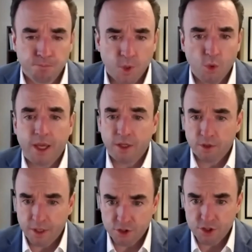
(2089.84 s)
okay,
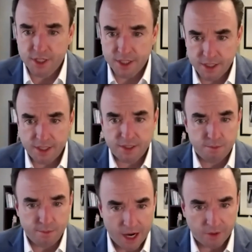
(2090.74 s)
in your 60s,
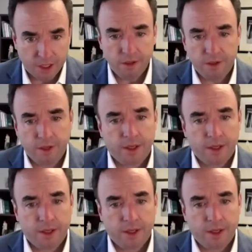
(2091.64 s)
married.